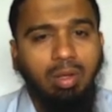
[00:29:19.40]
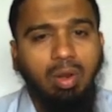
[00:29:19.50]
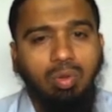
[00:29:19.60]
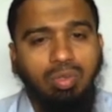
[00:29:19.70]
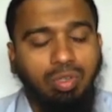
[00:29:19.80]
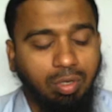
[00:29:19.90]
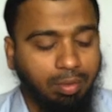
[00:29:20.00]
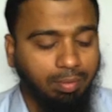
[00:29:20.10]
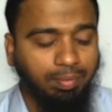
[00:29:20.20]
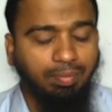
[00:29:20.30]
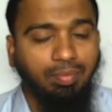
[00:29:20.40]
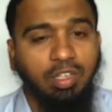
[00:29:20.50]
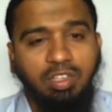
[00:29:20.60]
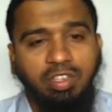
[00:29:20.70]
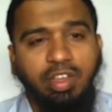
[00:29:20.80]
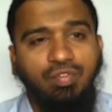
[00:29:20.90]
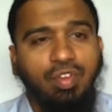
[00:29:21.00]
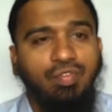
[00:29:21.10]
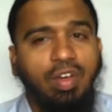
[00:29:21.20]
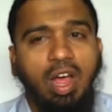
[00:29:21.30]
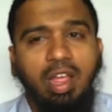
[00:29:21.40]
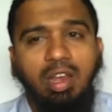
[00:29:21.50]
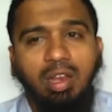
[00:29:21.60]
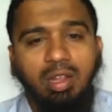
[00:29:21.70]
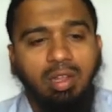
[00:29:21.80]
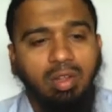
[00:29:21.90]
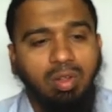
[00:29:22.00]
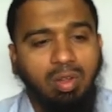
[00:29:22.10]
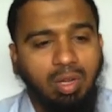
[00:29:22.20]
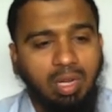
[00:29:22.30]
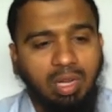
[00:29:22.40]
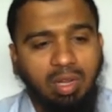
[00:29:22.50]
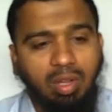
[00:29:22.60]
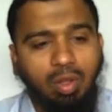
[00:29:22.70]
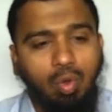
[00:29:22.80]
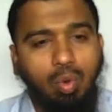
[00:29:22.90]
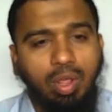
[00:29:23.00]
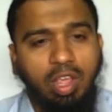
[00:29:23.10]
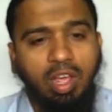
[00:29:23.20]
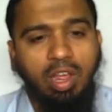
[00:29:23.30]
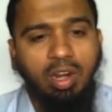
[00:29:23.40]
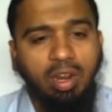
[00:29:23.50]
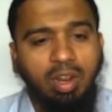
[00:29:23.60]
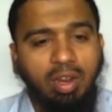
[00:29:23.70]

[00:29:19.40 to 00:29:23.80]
close, save the file, go here